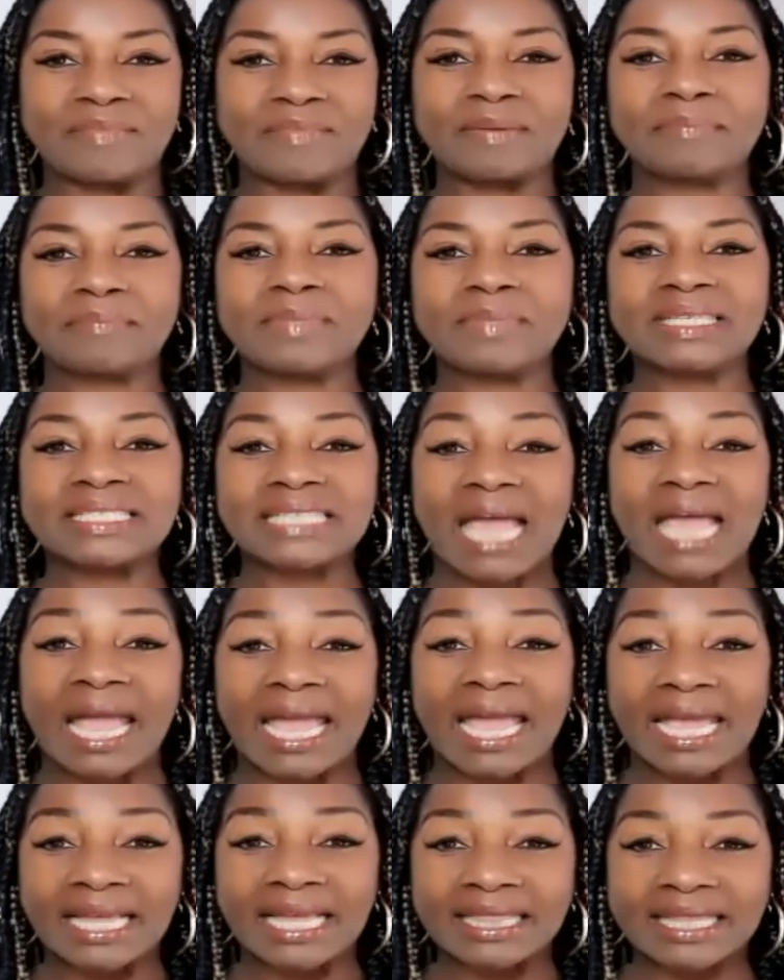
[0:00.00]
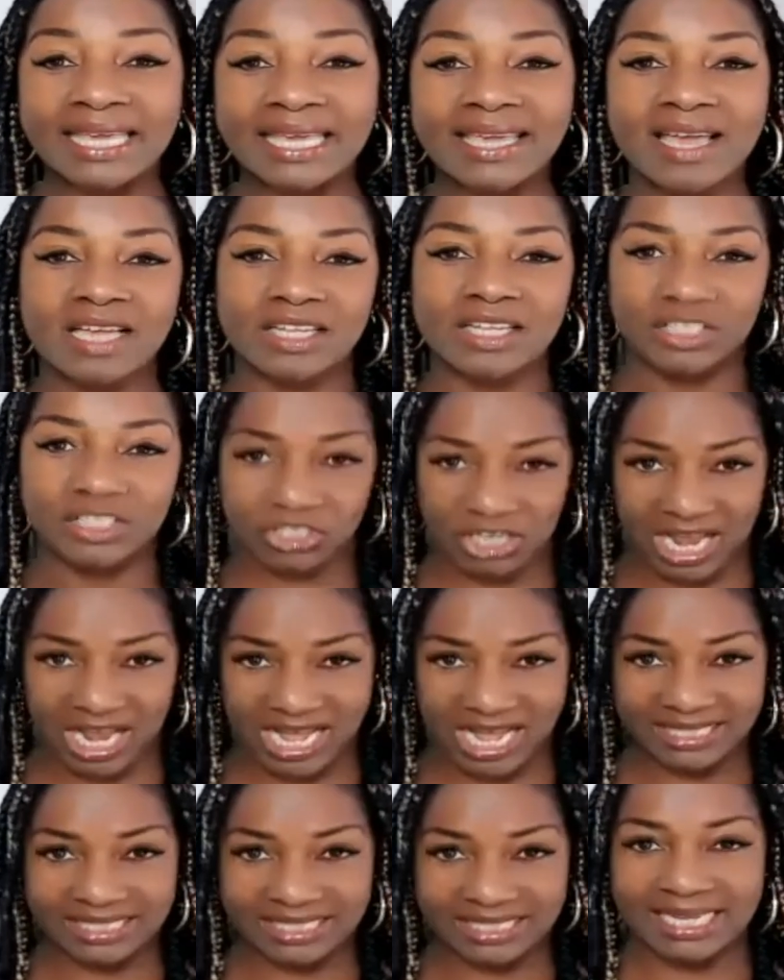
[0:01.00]
Miss Haley
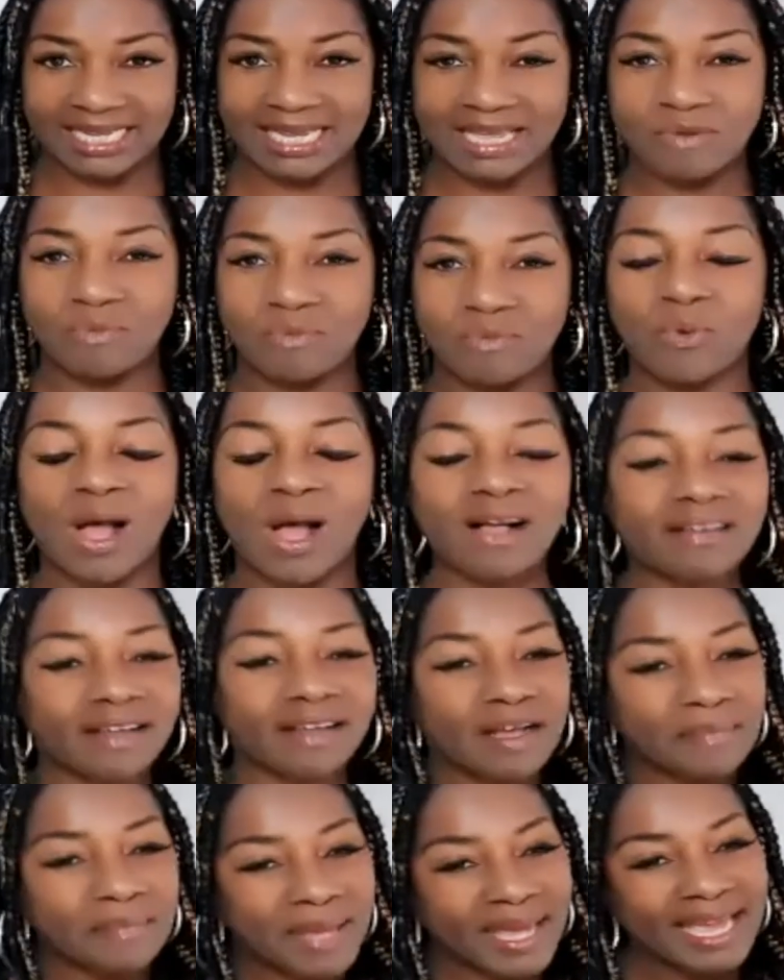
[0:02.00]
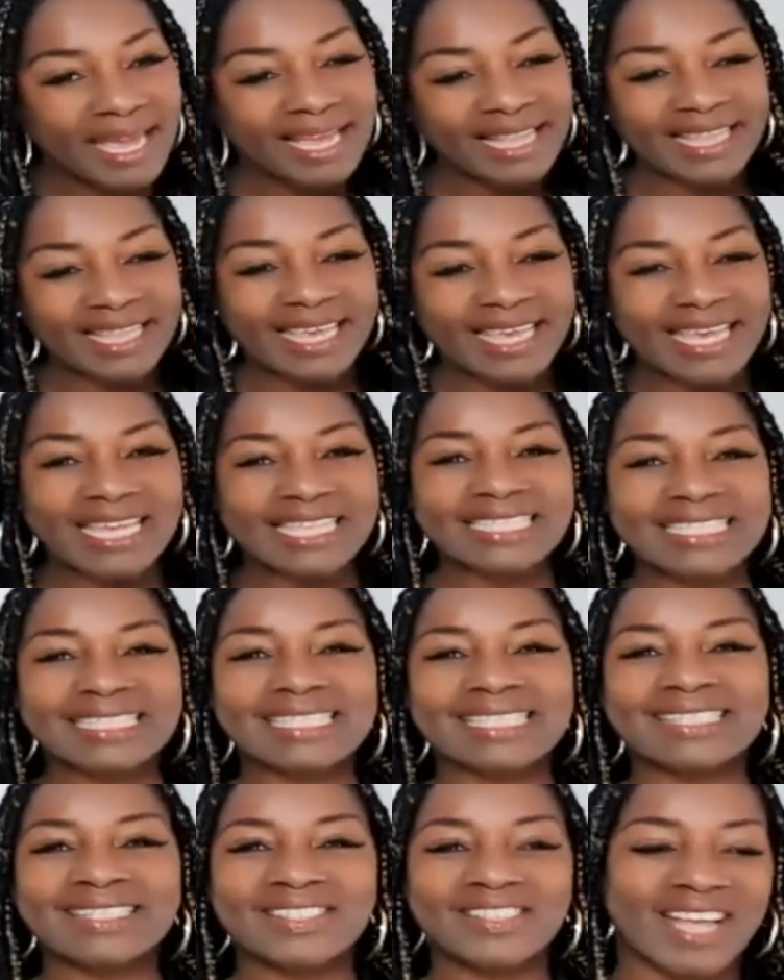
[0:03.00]
Johnson. Welcome, Haley, to
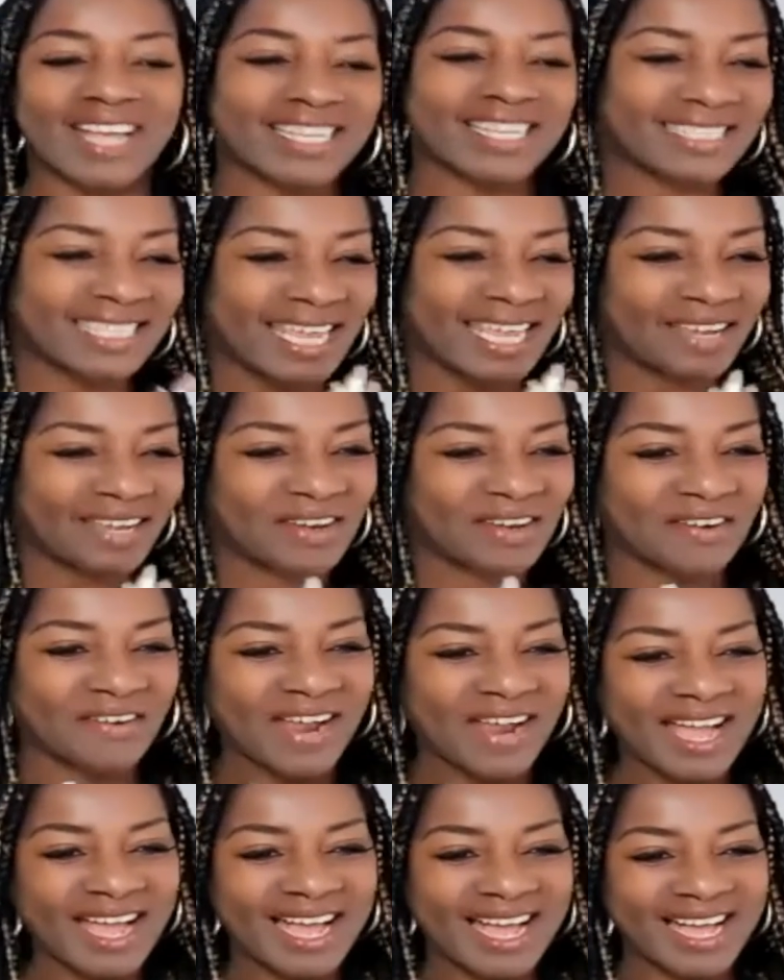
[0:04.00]
Sisters on Sacred Ground.